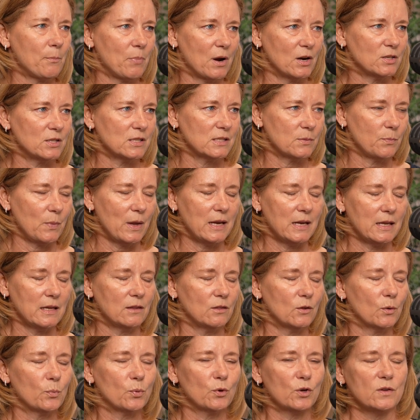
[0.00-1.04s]
participating in
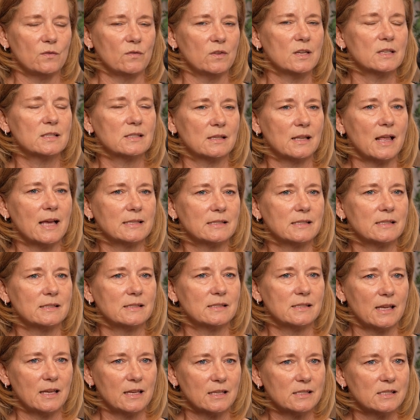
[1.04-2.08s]
the previous
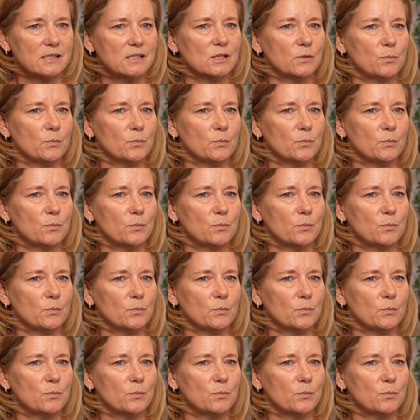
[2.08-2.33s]
lessons. They can still